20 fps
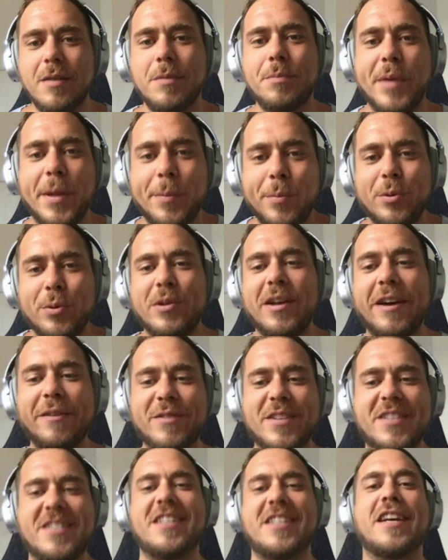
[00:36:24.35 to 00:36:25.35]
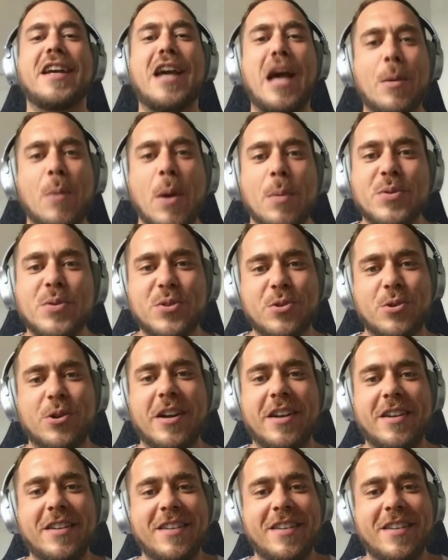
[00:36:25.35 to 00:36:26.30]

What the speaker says: People love to see a come up story